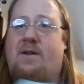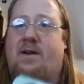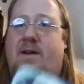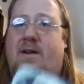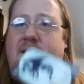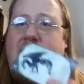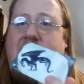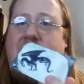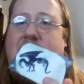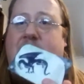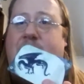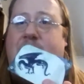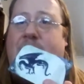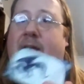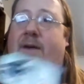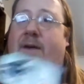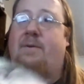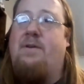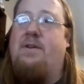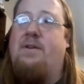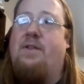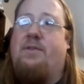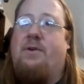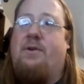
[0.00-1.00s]
you're going to get to play
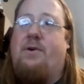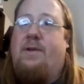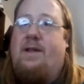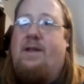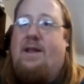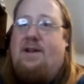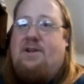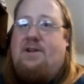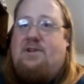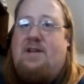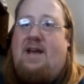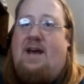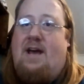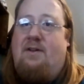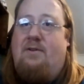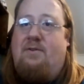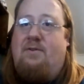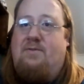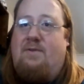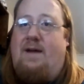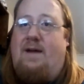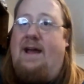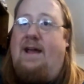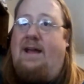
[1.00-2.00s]
when you throw down a
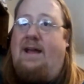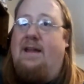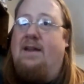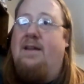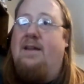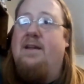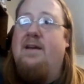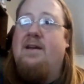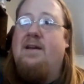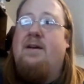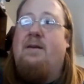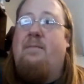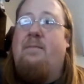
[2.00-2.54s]
shadow dragon,